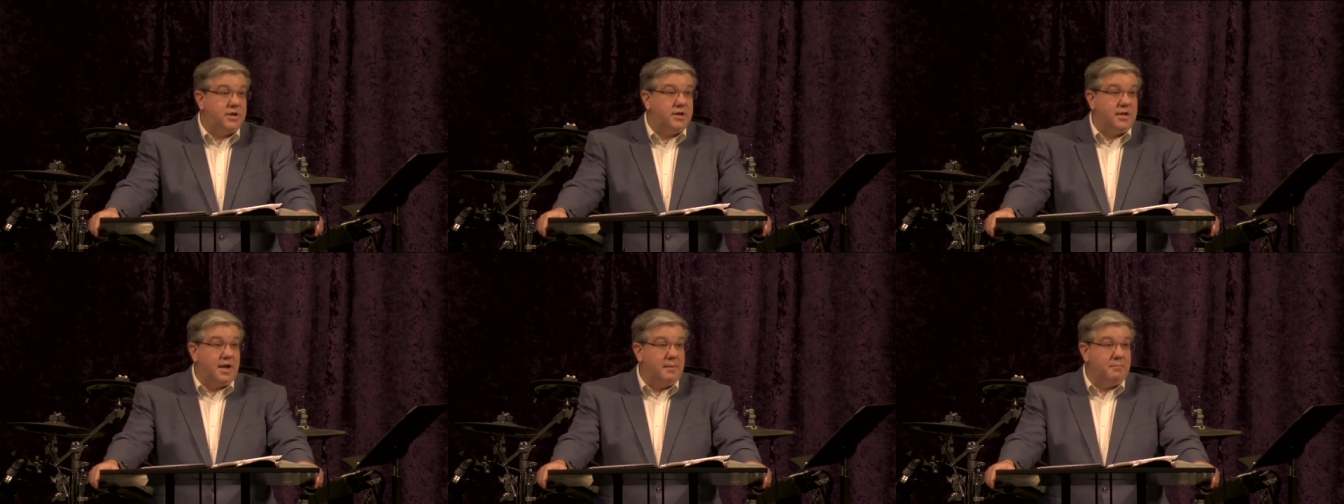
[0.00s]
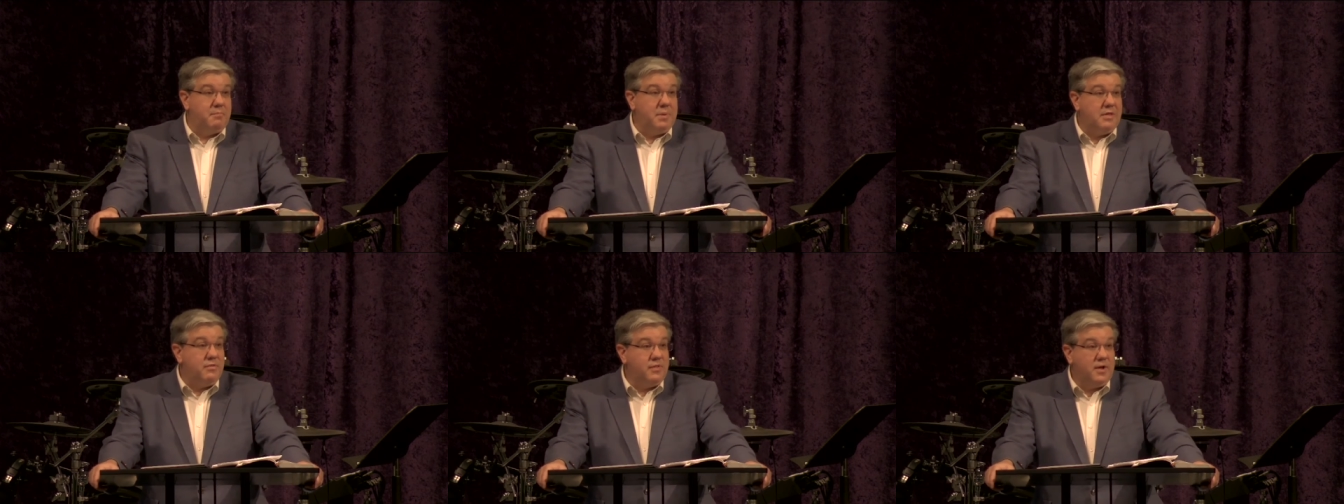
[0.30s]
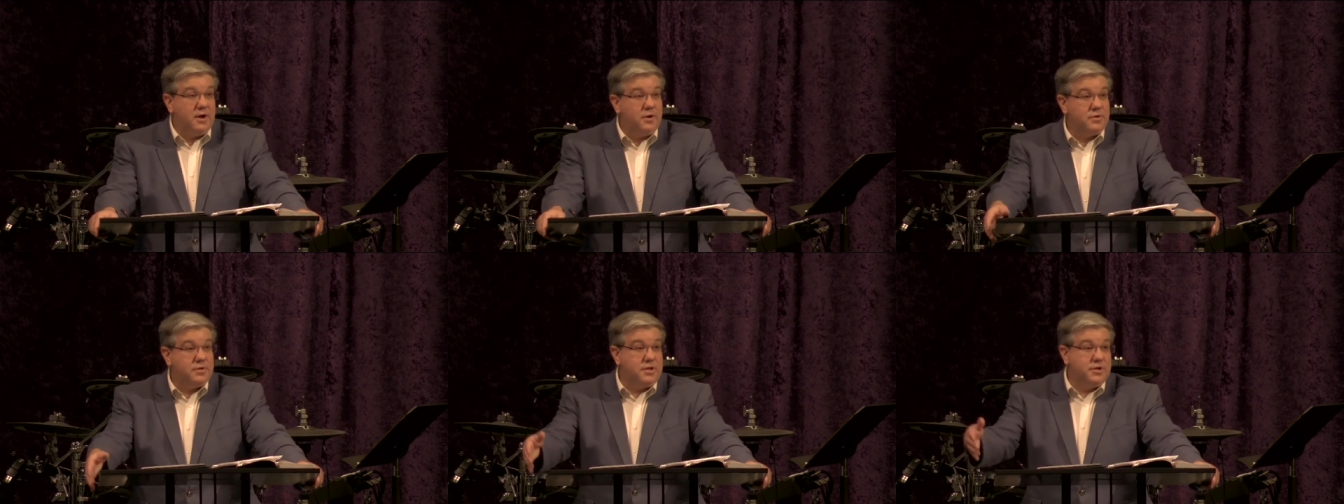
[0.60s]
She had not
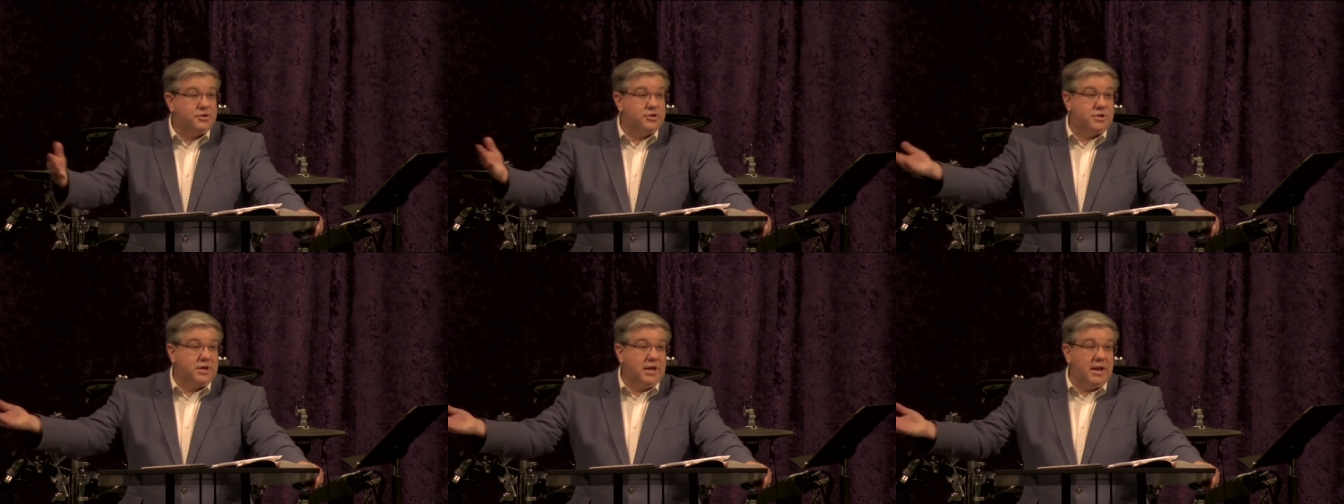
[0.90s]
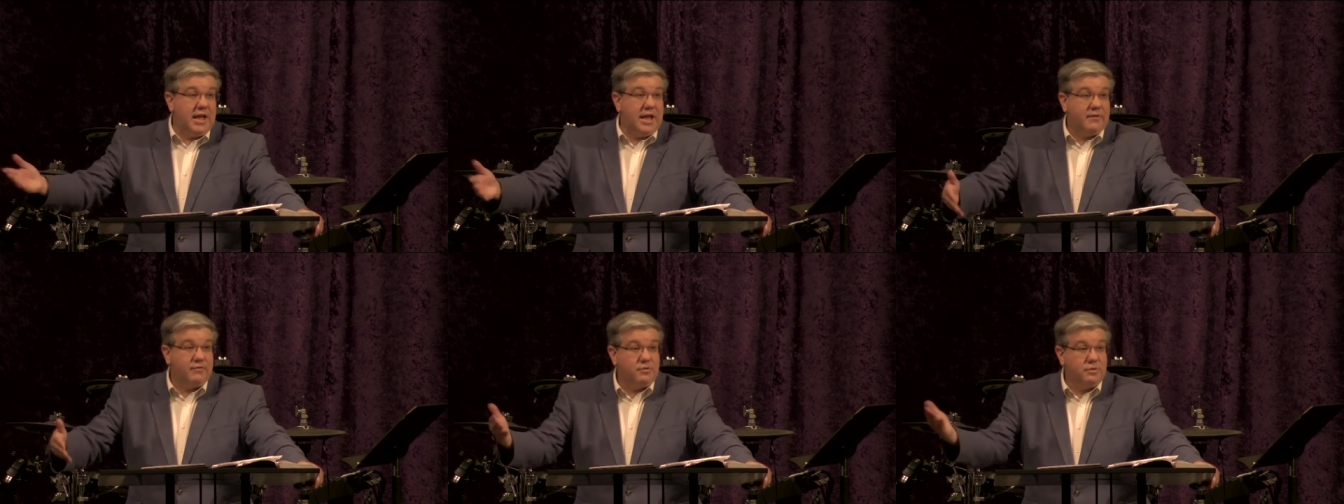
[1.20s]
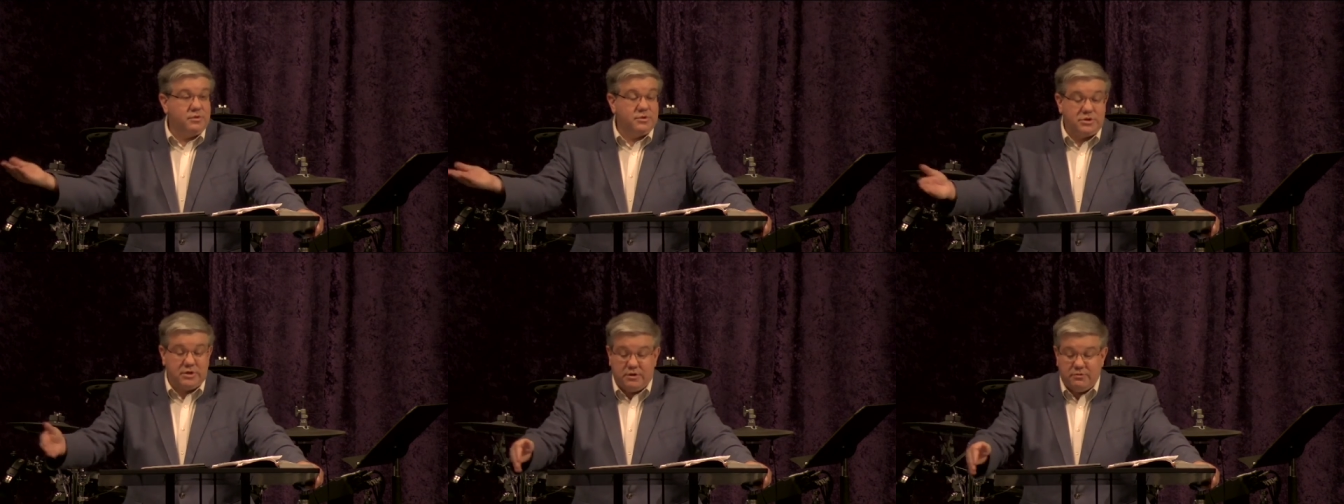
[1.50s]
been there since she
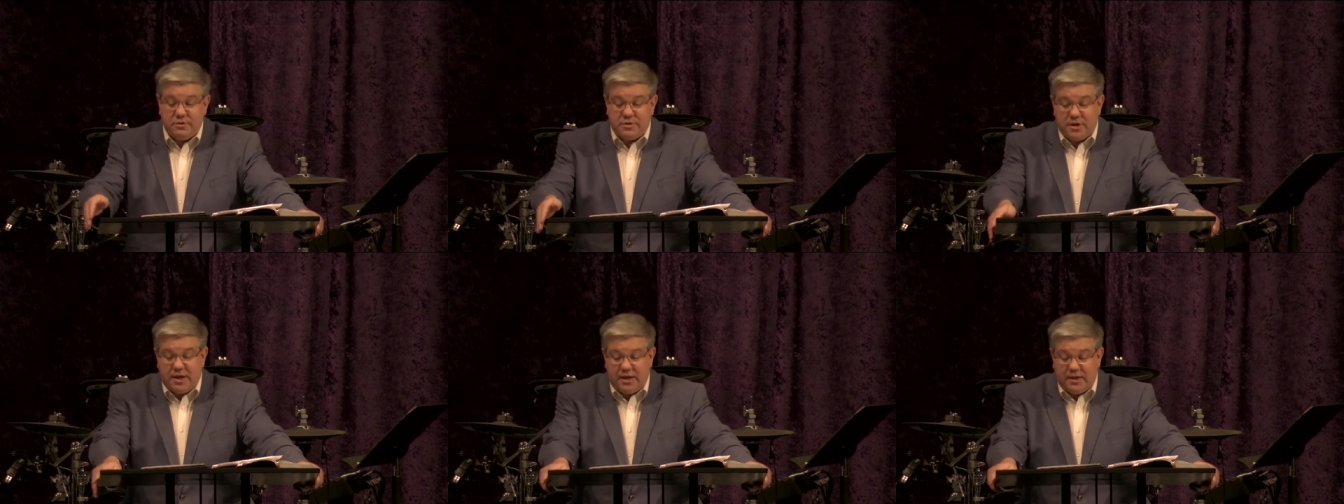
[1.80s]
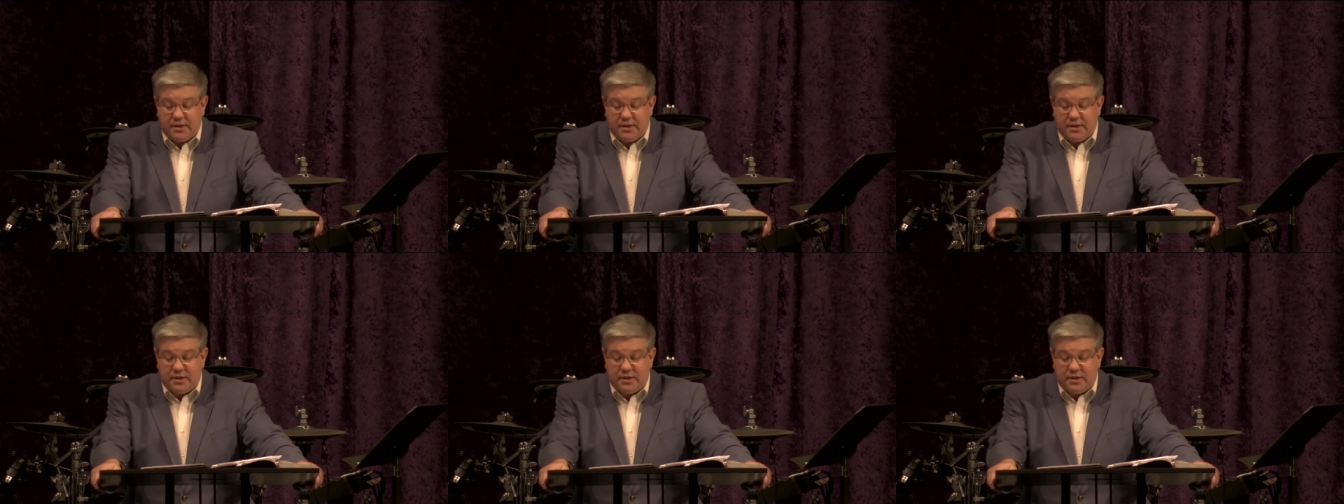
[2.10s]
left when she was